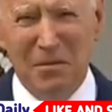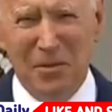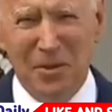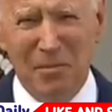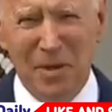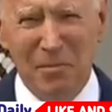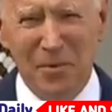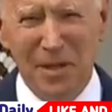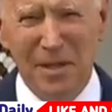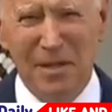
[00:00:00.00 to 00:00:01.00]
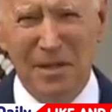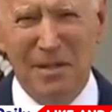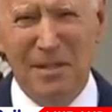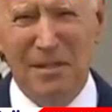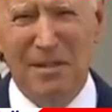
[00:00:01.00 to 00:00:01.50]
When the memory
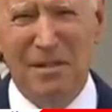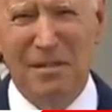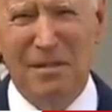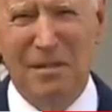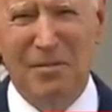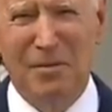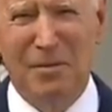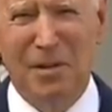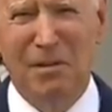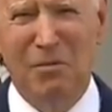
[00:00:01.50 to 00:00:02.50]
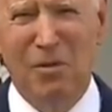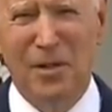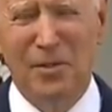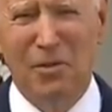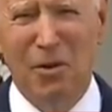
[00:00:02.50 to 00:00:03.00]
of the loved
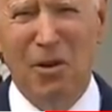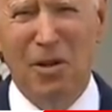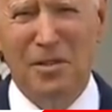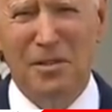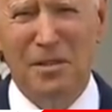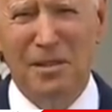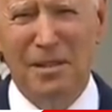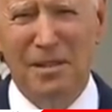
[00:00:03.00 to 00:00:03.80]
one you lost.